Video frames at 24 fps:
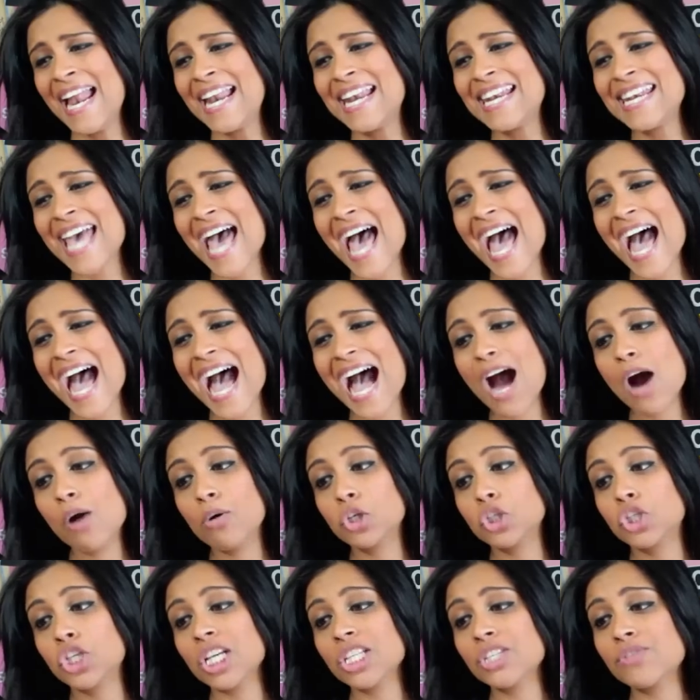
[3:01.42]

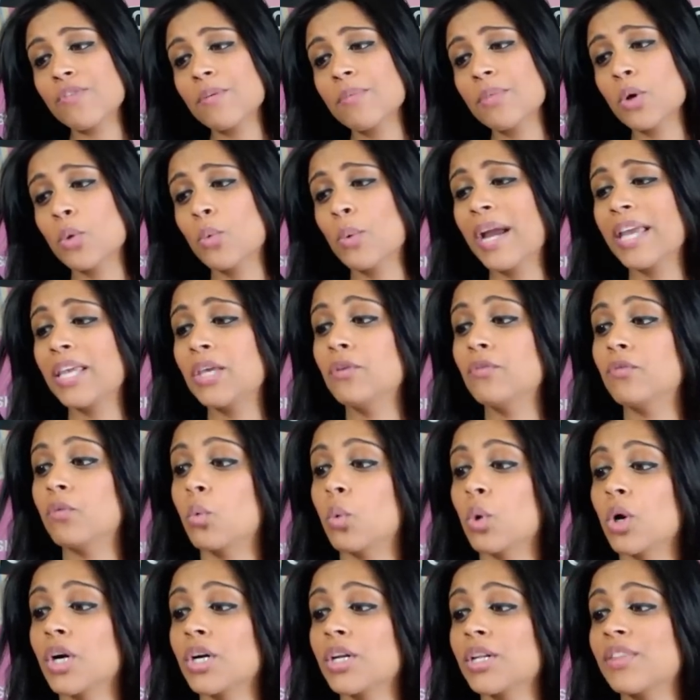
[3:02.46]
Now, just from the way you've
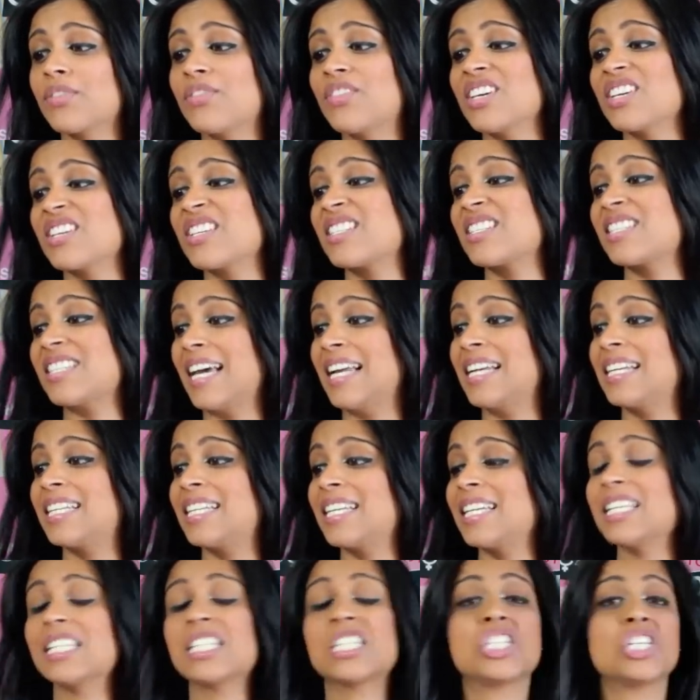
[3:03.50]
worded this
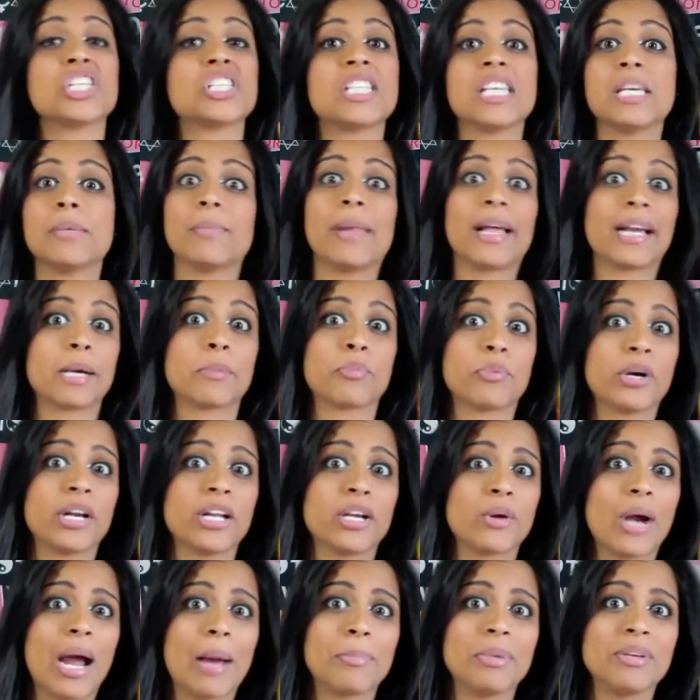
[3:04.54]
sentence, you seem like a
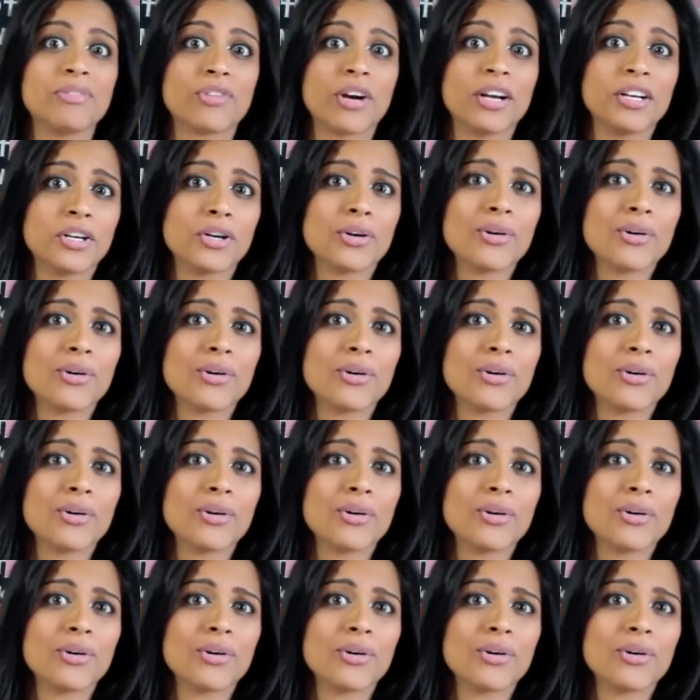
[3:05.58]
pretty crappy friend